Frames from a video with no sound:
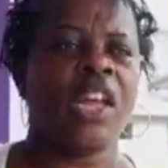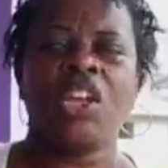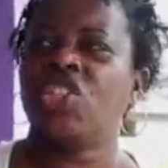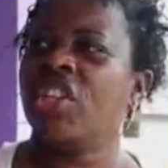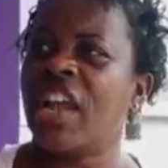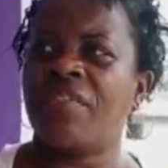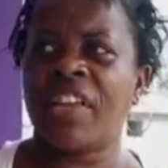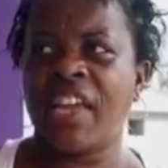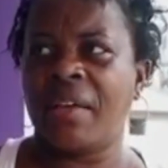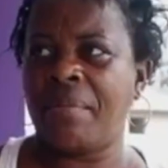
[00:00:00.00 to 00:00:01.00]
She never
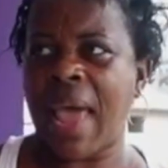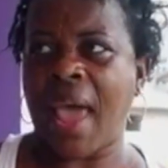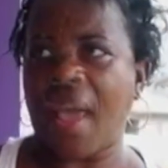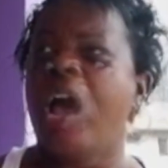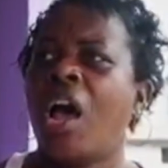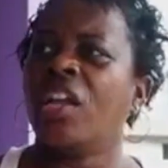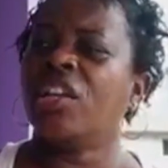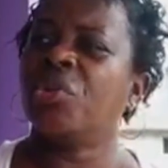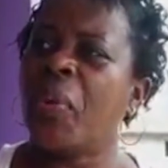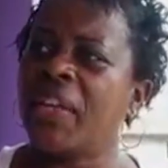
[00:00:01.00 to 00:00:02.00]
came back. On the
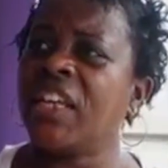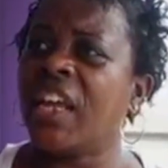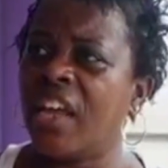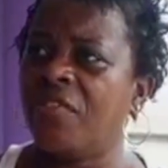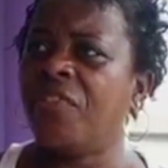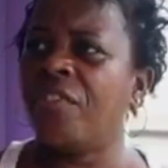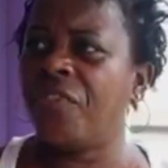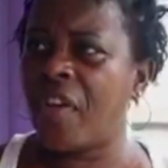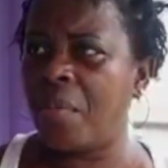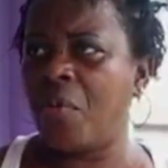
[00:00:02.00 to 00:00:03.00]
28th of
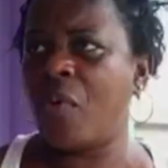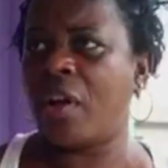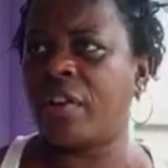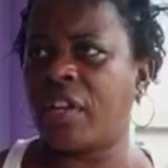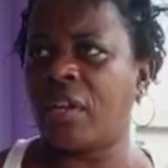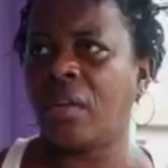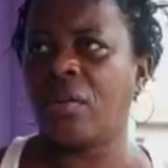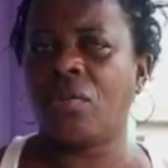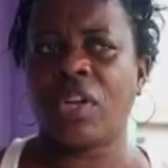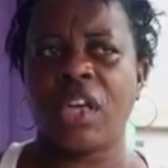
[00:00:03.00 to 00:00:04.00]
February,
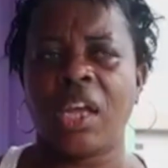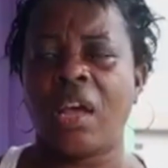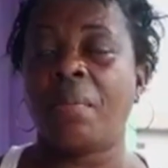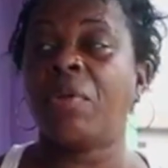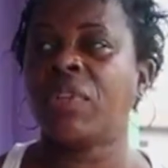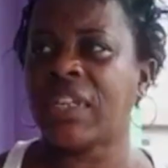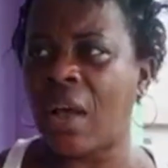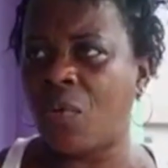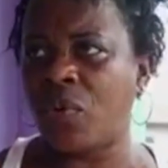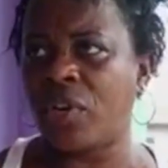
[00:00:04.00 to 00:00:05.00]
I was
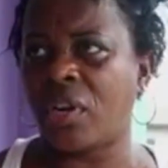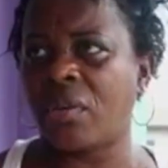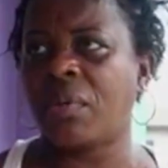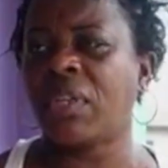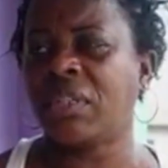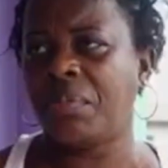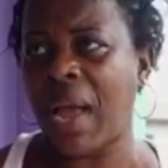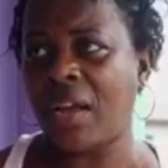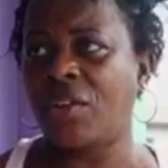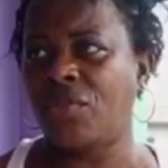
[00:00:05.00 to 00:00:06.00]
at work. This is
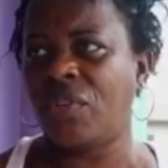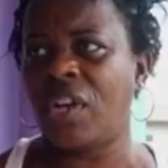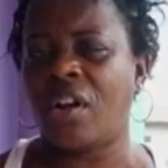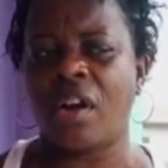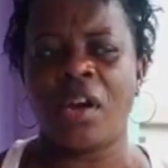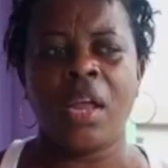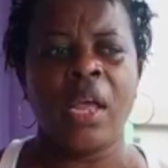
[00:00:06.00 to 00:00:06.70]
back in New York.